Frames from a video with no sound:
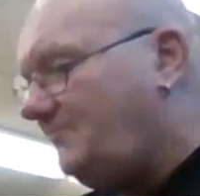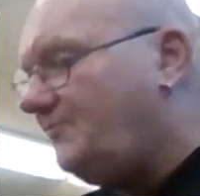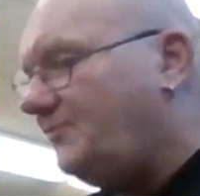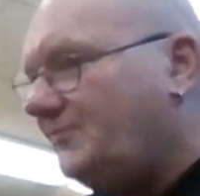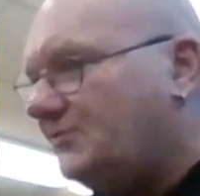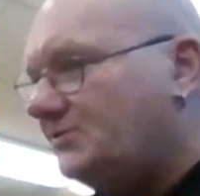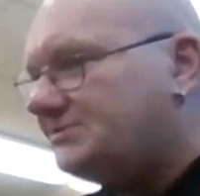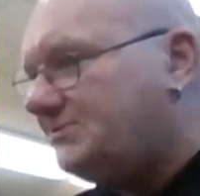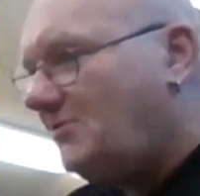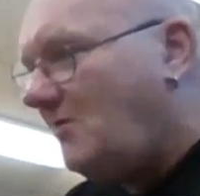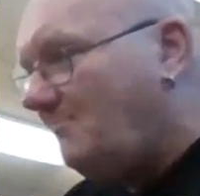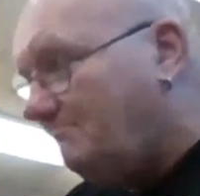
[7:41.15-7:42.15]
for the first
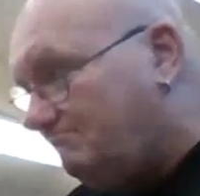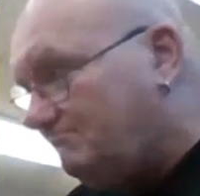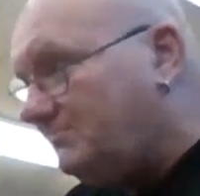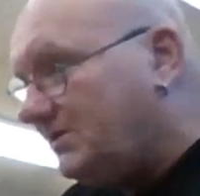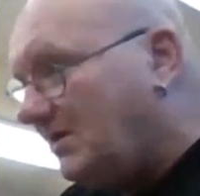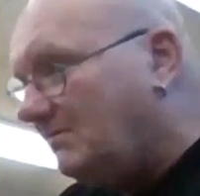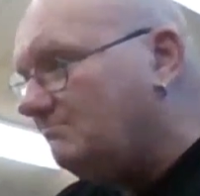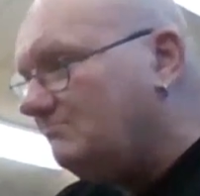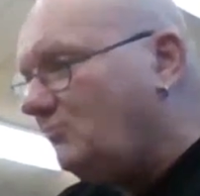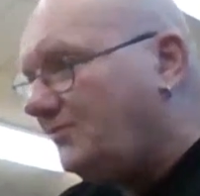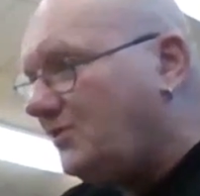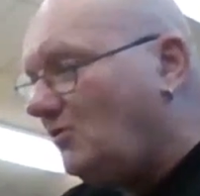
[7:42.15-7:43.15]
time, you know,
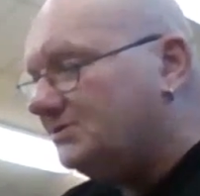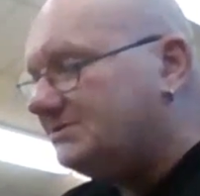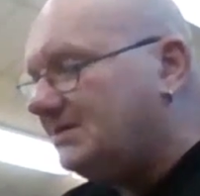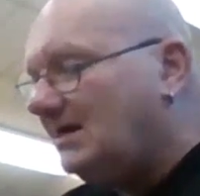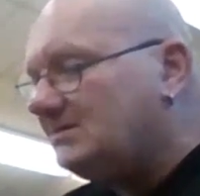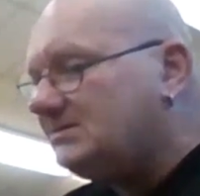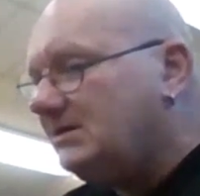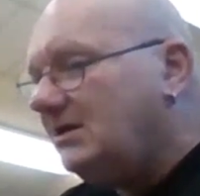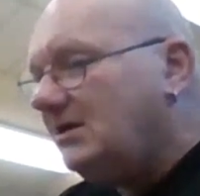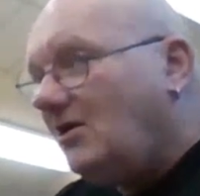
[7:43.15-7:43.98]
with contact,